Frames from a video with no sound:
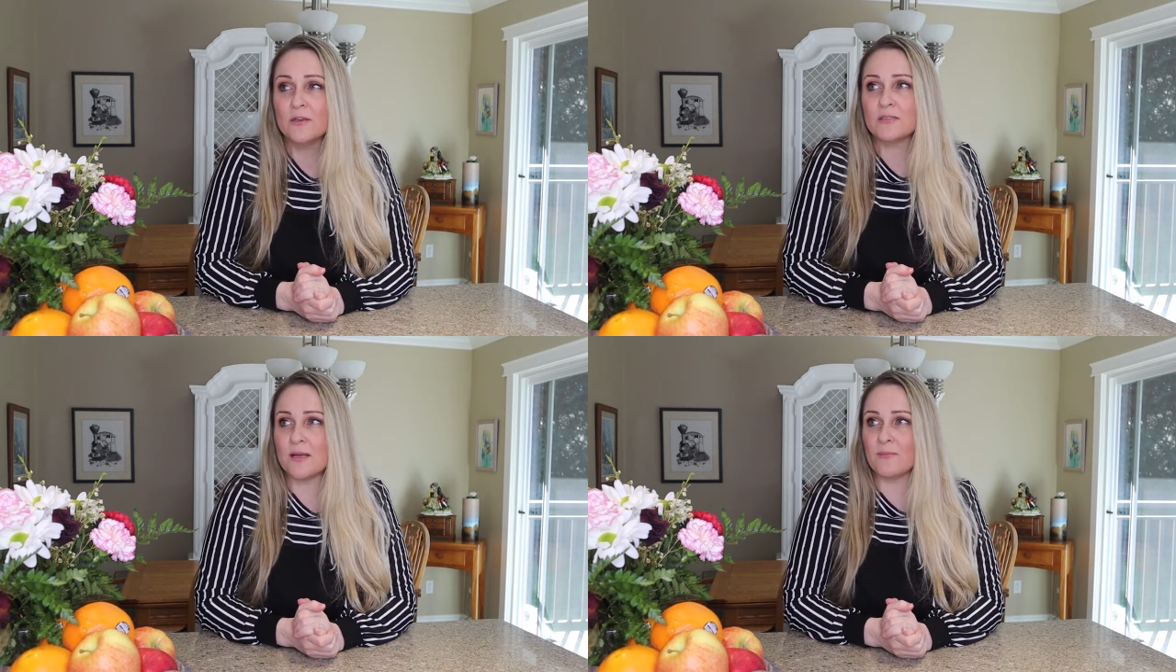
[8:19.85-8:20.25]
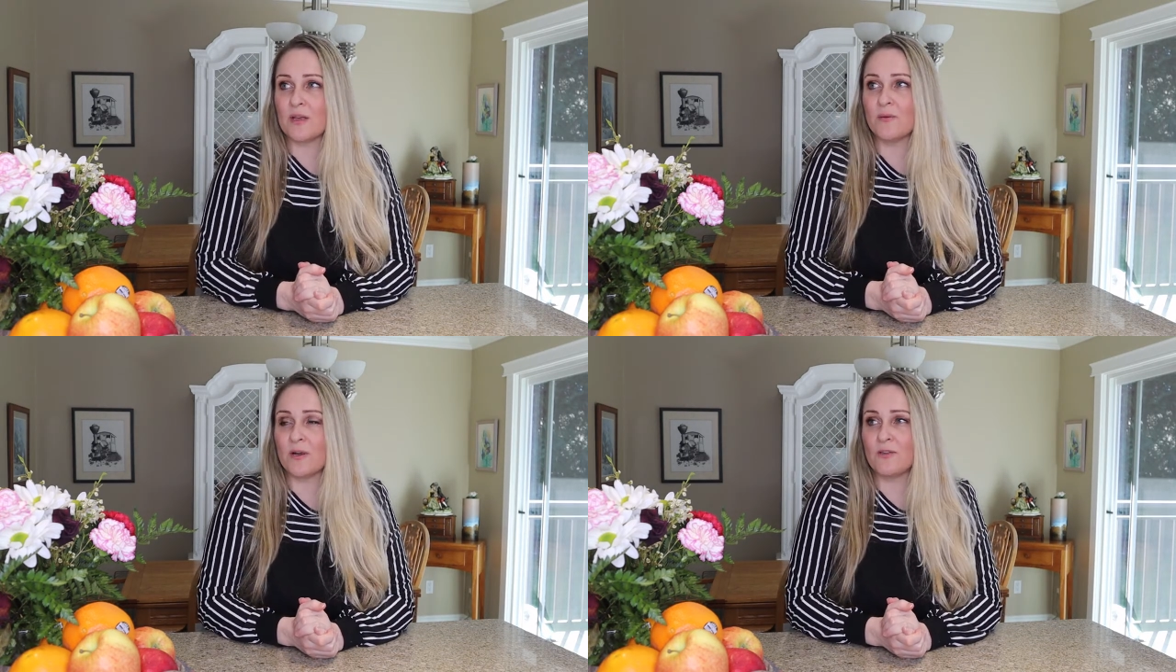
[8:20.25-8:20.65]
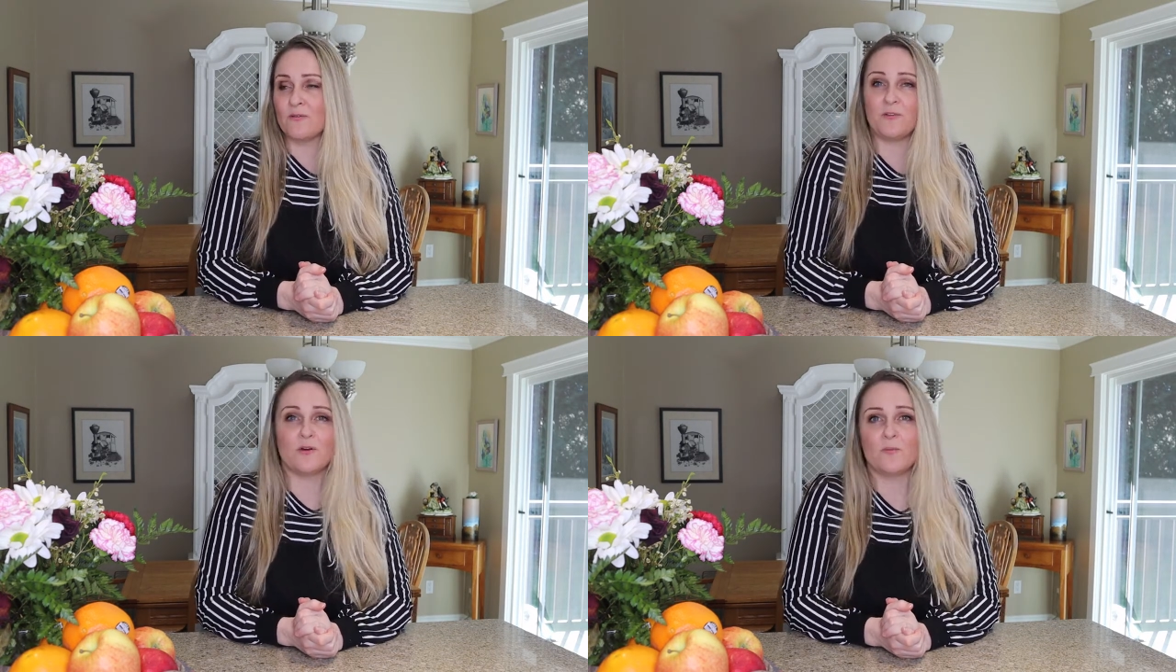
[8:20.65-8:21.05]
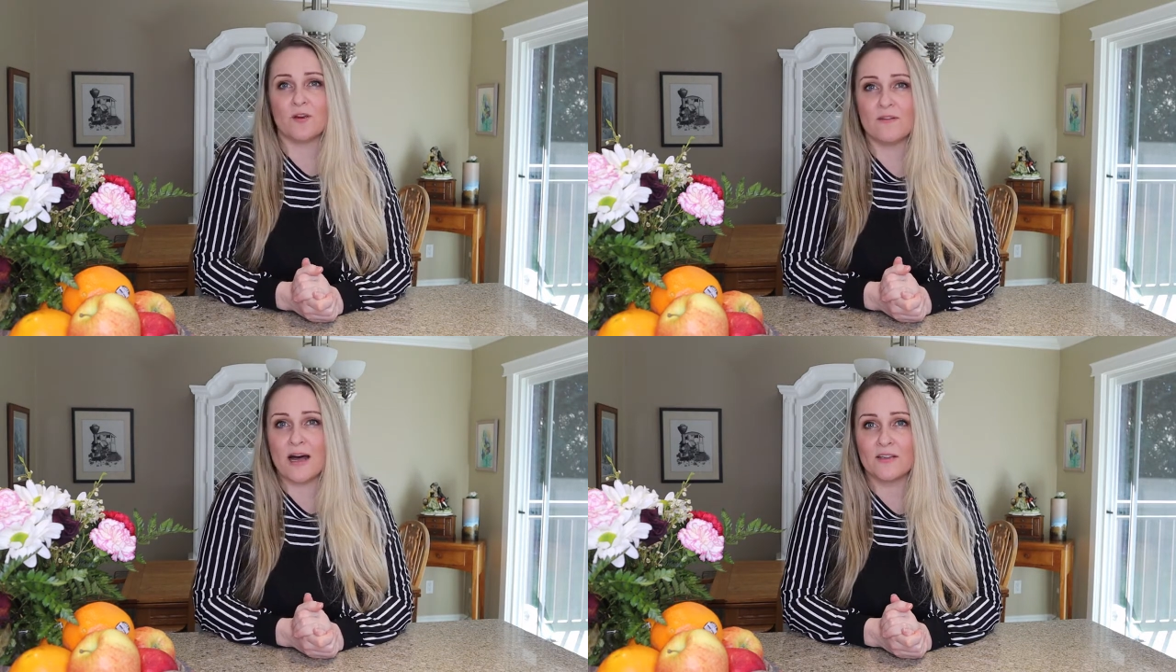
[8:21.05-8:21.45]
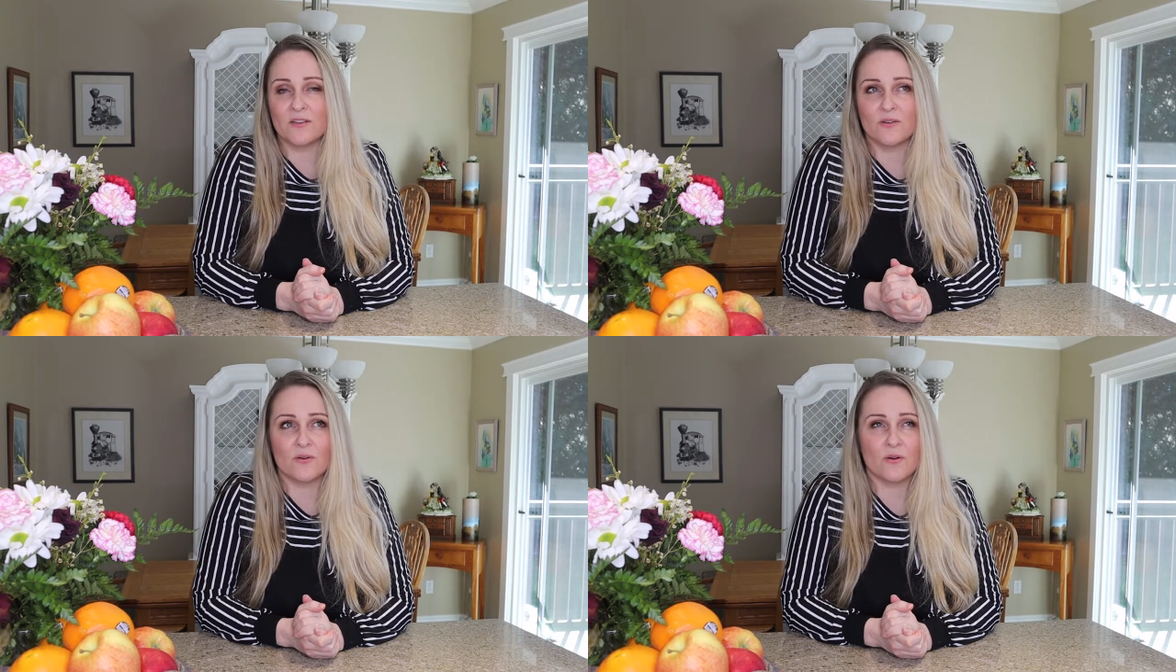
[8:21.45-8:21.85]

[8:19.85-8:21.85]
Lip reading: something where you feel more valued